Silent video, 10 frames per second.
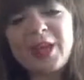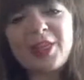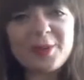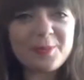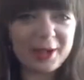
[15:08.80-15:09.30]

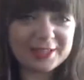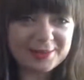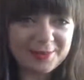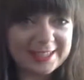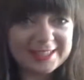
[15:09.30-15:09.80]
think
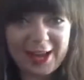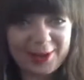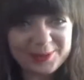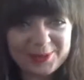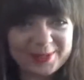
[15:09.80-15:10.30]
passing my
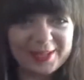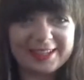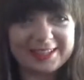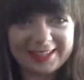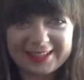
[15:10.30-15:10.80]
exams was a
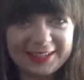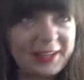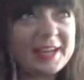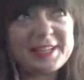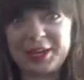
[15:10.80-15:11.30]
highlight in
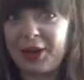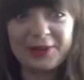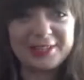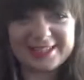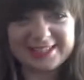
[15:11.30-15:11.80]

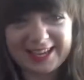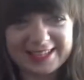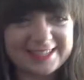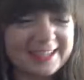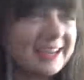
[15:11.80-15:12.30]

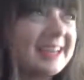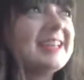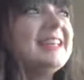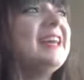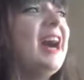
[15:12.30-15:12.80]
second year,
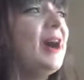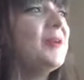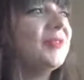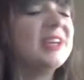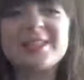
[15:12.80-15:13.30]

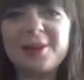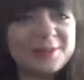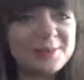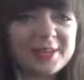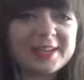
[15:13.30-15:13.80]
because that
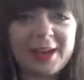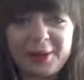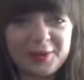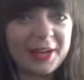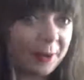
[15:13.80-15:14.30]
was a bit
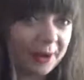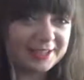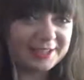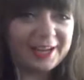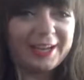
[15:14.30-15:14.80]
in
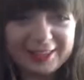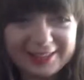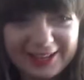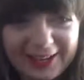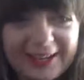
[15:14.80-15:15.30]
question at
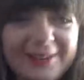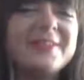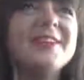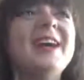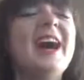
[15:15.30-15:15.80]
the
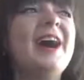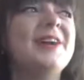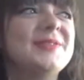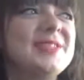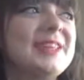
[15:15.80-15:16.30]
time. So
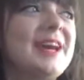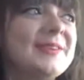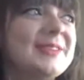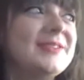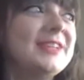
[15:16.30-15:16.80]
that
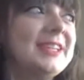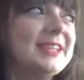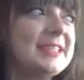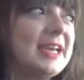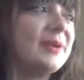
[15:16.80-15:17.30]
was a really
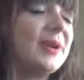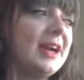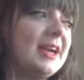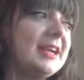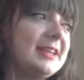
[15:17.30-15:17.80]
good day when
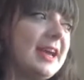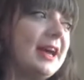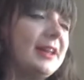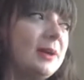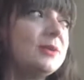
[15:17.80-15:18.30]

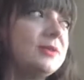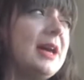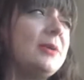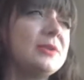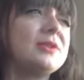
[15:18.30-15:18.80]

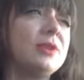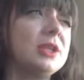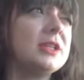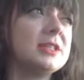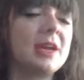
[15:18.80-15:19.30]
that was a
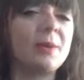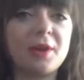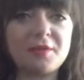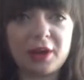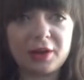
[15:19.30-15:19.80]
really good day when
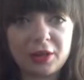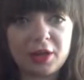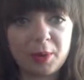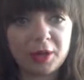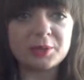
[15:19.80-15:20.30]
I found out that
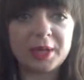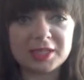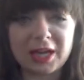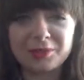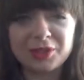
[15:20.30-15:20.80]
I passed my
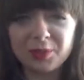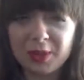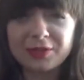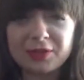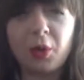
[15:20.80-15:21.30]
exams, because we
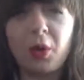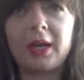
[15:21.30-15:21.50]
have some